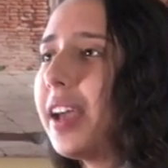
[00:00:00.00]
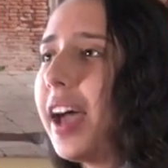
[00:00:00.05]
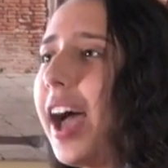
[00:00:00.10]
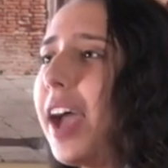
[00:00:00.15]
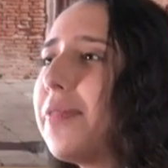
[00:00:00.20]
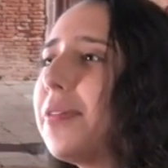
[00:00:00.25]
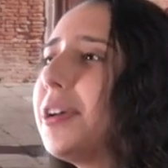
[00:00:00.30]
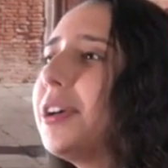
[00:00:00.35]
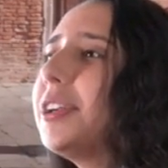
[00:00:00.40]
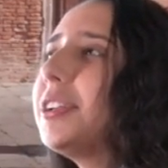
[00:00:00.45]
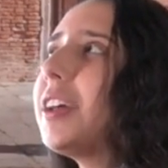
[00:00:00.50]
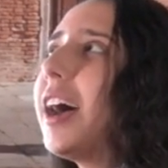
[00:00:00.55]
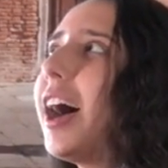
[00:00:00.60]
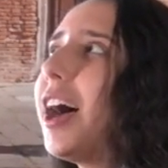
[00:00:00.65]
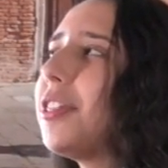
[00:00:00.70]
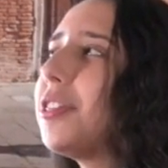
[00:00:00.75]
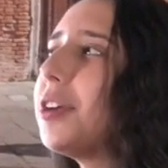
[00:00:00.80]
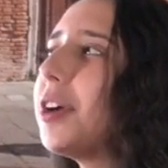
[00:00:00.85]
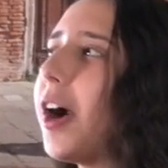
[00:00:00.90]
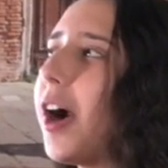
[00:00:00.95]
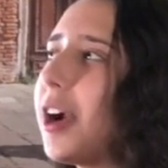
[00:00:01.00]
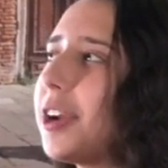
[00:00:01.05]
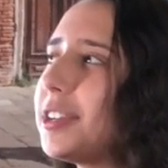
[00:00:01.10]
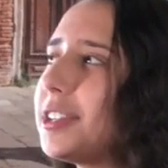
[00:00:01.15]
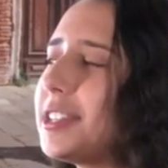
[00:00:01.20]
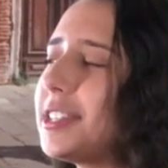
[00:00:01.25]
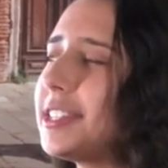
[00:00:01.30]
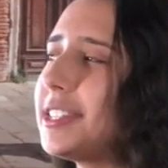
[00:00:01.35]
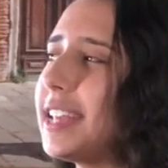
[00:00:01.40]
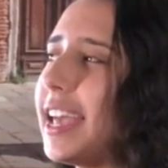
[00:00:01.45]
I've heard other
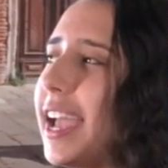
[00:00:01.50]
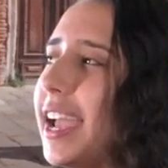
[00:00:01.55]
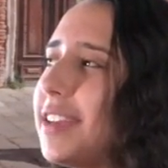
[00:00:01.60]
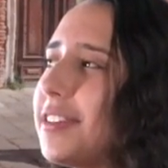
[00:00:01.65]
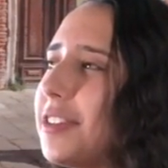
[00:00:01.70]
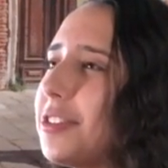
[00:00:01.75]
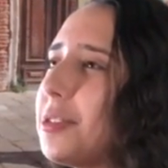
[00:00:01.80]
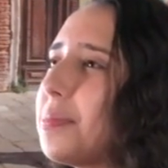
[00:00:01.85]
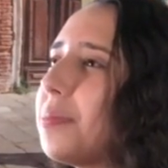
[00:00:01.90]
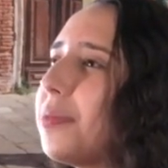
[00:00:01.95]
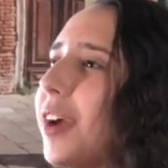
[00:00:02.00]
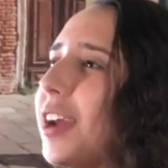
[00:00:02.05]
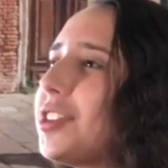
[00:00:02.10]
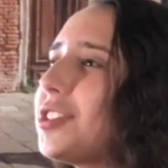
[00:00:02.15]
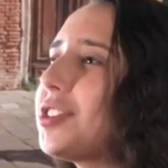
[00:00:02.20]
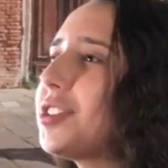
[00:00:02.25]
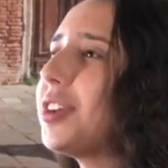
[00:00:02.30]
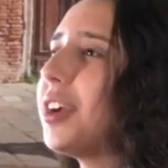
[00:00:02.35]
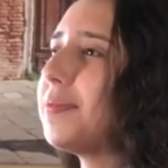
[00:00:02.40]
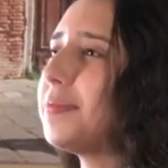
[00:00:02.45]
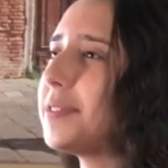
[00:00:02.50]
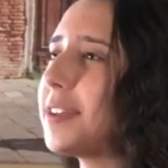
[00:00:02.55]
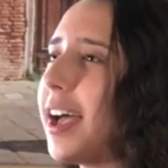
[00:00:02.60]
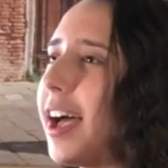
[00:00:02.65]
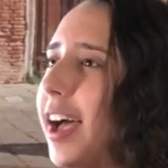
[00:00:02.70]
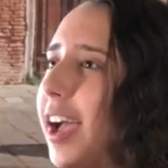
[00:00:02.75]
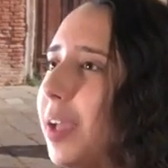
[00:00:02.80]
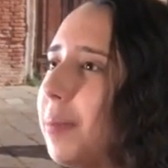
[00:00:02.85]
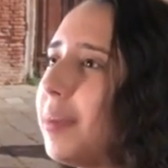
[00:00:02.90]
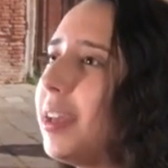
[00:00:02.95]
artists say that the pressure of
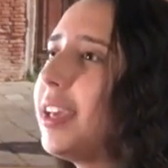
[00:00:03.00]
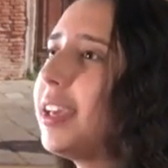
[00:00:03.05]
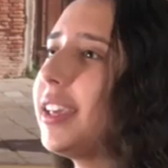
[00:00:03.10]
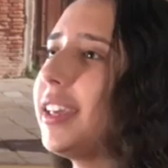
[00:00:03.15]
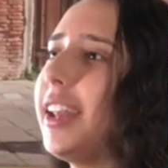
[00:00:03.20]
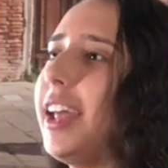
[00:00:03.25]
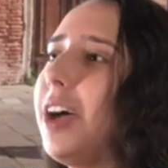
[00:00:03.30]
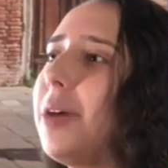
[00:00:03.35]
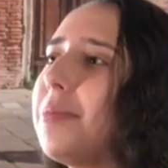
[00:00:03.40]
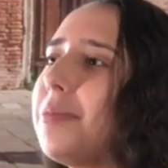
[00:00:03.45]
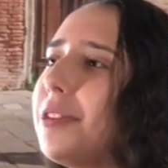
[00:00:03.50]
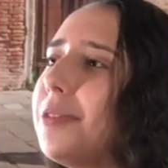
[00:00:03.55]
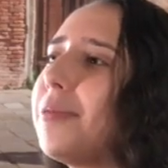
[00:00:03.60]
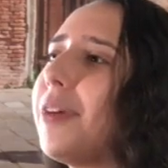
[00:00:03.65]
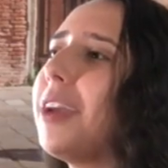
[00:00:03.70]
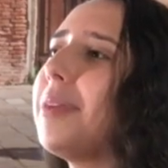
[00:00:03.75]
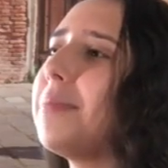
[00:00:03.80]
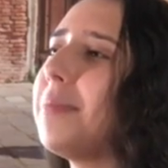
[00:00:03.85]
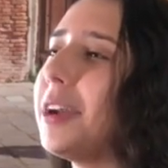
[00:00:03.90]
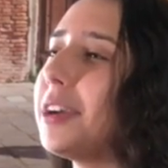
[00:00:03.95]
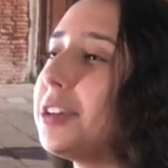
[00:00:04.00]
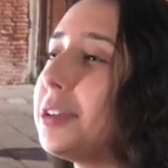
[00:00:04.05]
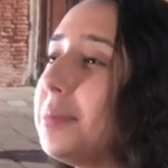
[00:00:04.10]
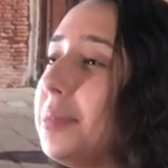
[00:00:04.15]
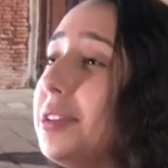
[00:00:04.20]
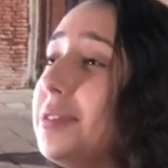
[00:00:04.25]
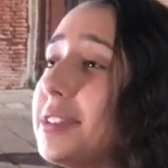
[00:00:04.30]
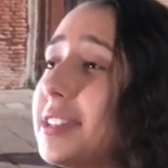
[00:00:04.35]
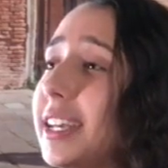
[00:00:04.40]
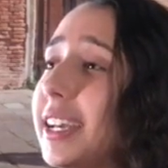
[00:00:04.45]
time can help them write better
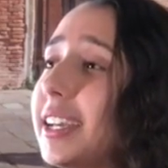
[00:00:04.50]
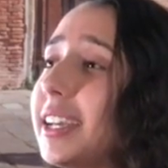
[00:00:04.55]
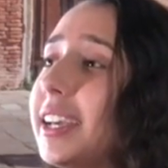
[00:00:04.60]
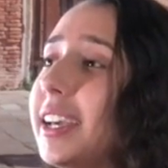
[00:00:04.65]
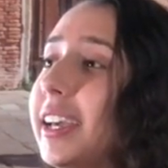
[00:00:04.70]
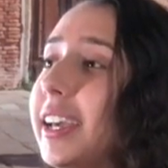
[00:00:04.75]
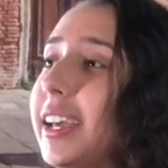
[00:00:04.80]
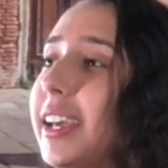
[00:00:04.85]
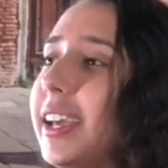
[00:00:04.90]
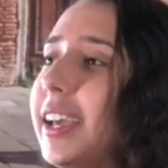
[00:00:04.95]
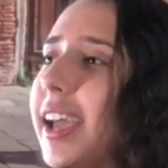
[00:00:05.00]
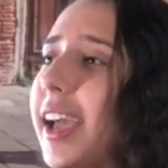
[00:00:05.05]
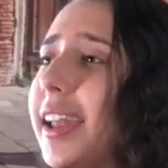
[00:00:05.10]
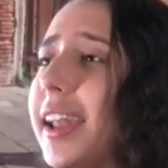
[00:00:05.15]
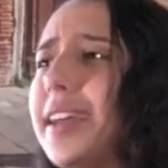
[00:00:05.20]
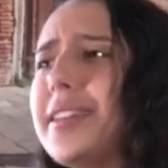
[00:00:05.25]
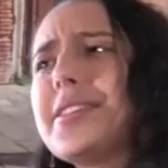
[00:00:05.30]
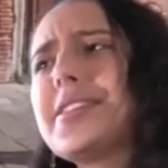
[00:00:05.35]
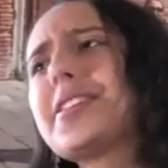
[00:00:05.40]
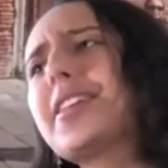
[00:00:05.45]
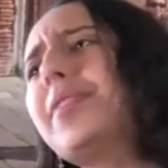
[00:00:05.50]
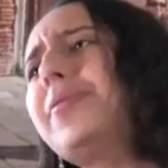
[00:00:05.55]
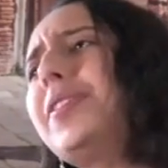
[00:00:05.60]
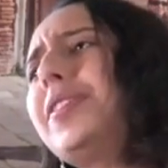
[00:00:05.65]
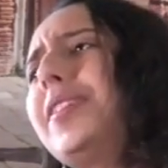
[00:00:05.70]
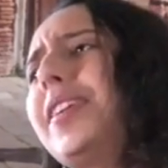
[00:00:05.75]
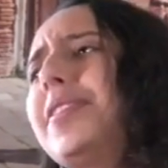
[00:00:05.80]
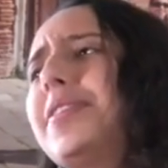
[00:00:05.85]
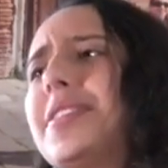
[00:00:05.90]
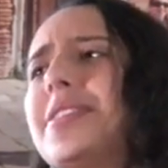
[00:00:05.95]
music, and I
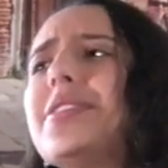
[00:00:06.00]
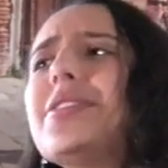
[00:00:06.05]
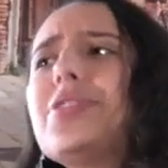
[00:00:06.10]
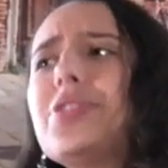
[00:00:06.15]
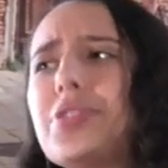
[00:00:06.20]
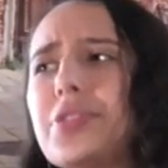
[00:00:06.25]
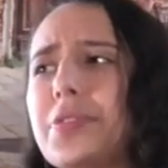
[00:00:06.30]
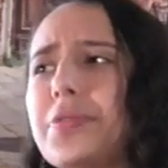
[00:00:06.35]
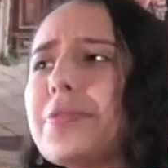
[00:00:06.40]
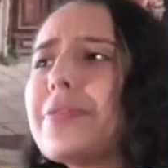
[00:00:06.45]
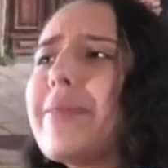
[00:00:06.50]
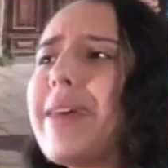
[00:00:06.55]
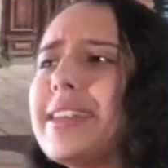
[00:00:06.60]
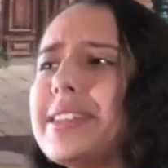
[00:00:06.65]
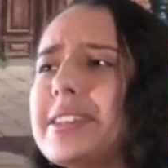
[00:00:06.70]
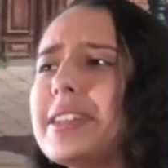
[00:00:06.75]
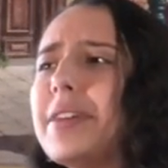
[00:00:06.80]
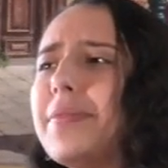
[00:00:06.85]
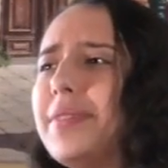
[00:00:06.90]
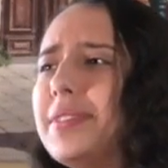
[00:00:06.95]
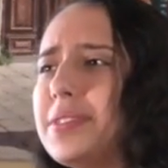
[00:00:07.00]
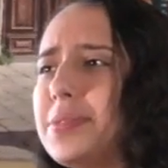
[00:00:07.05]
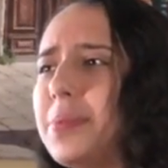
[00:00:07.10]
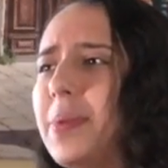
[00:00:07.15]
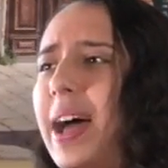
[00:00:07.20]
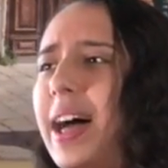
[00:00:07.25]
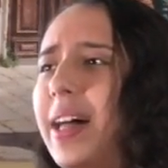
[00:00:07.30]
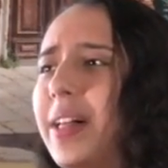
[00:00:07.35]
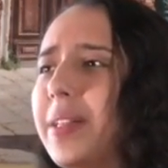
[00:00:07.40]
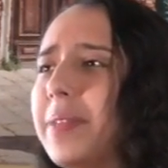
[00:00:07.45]
discovered that this is true for myself as
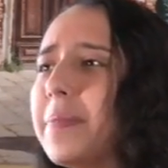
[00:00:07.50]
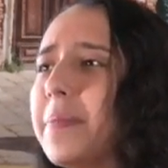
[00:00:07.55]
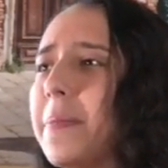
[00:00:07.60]
well.